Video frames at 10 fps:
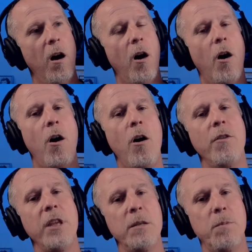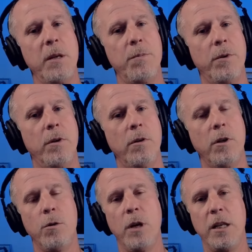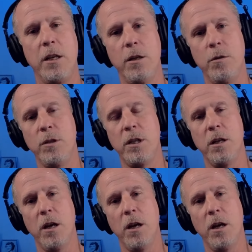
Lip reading: all these people who had used